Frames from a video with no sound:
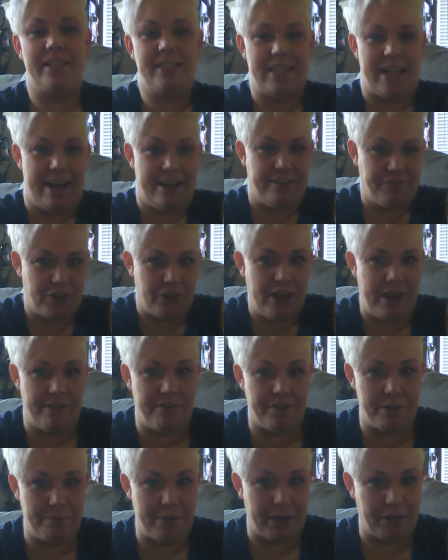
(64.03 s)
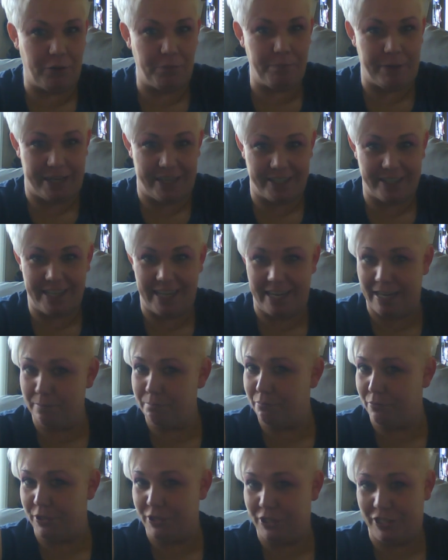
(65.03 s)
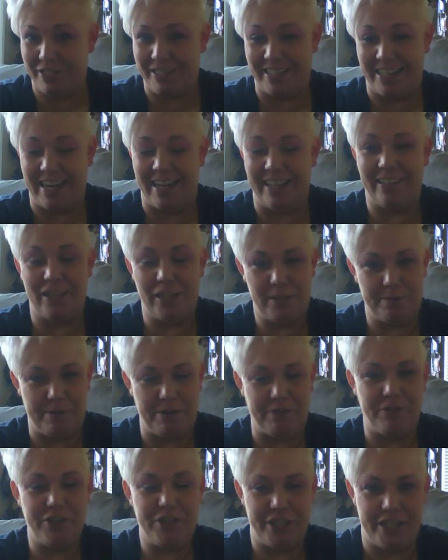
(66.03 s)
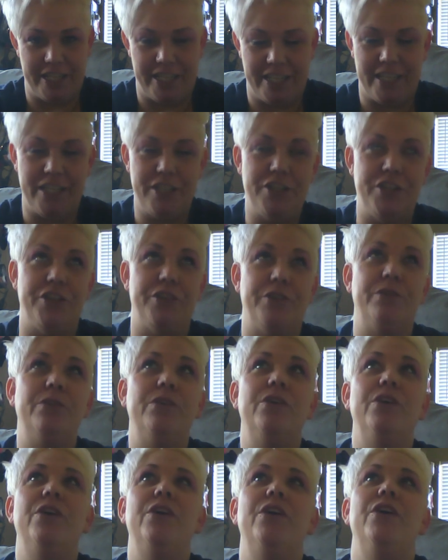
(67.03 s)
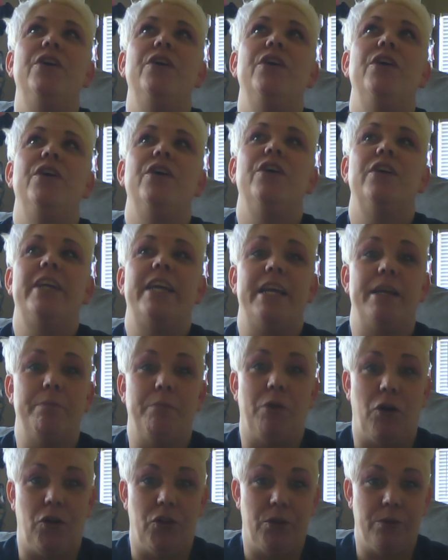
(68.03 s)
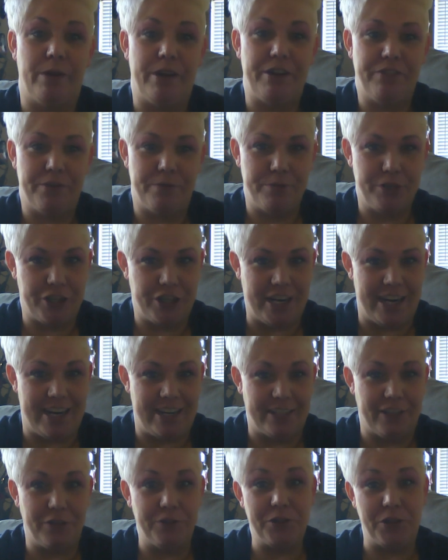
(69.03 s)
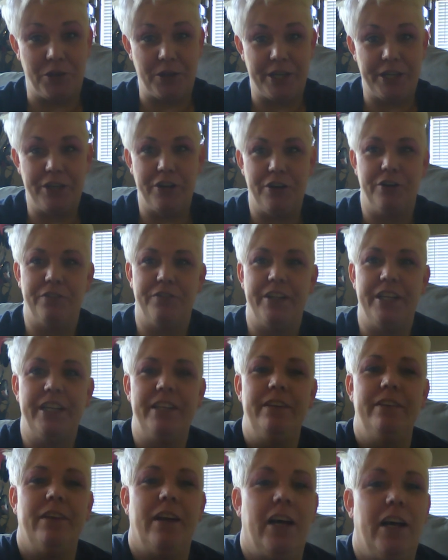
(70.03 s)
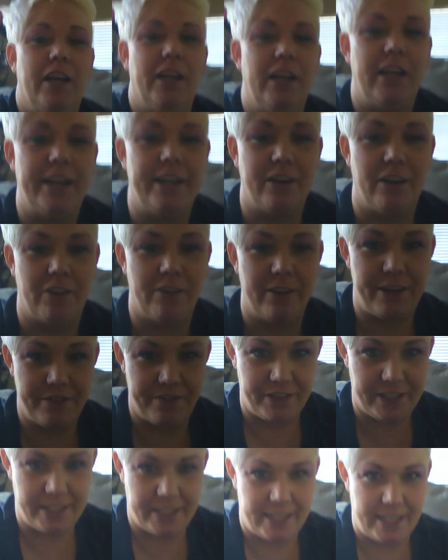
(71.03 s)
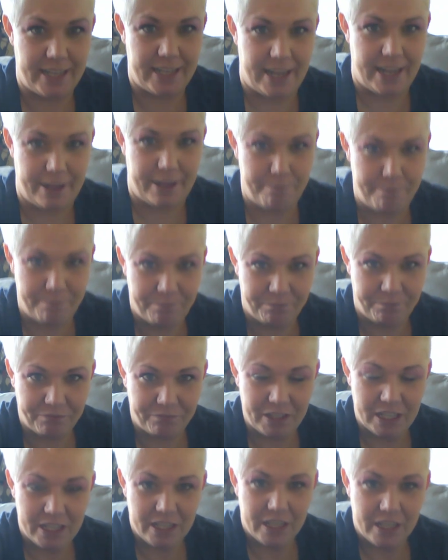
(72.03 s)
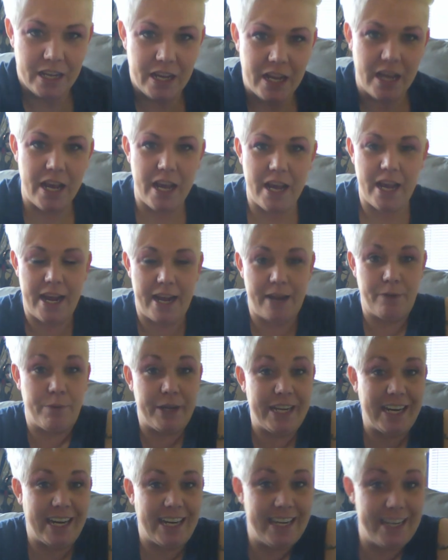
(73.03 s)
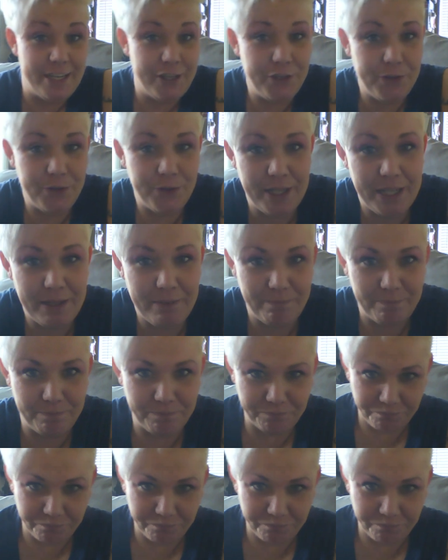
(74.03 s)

it's after Heavy Metal Band Camp, which is the guy I lost my virginity to. Came all the way from Chicago during COVID. Uh, i already visited him. And we got into it.